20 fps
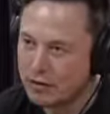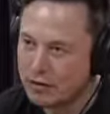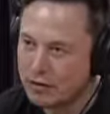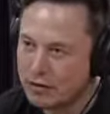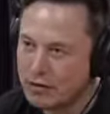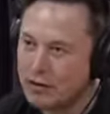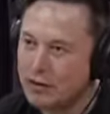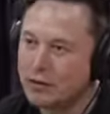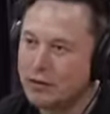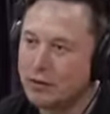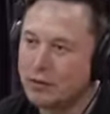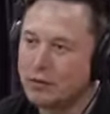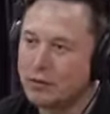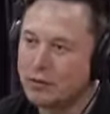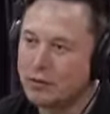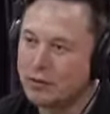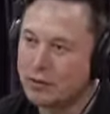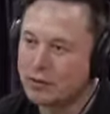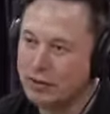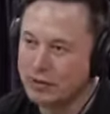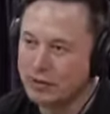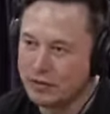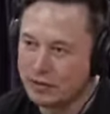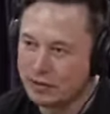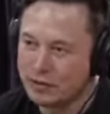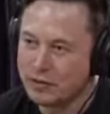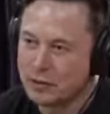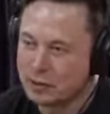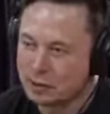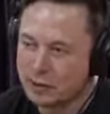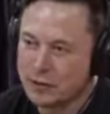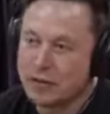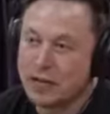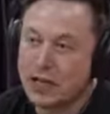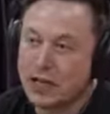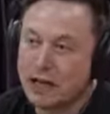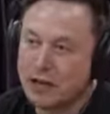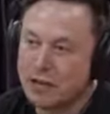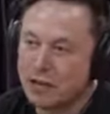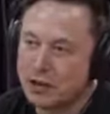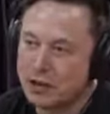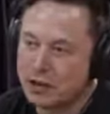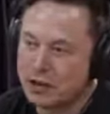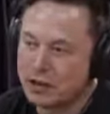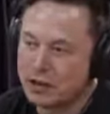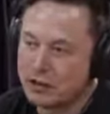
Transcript: So especially output,